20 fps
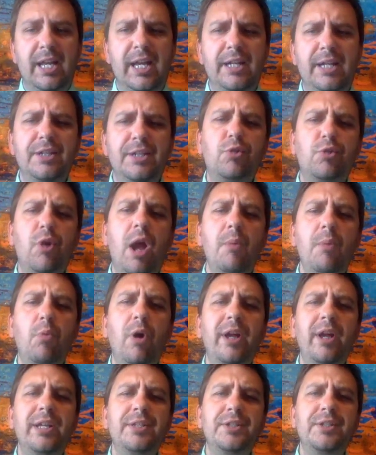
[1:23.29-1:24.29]
and describe
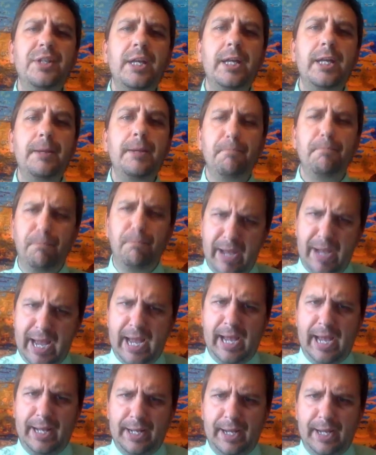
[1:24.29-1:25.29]
why it's a
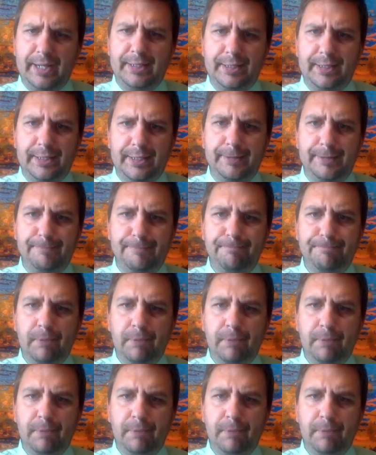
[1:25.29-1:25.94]
bad idea.